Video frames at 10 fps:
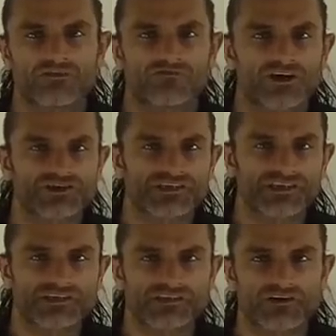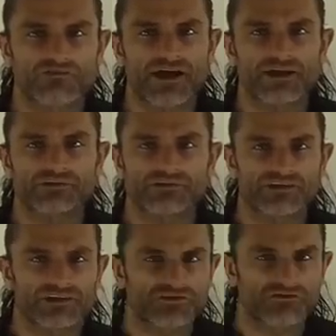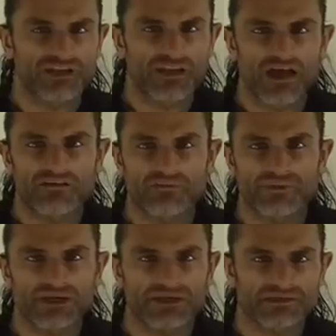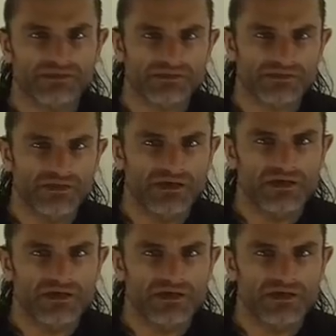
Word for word: rushes into the crowns of these three Lyran beings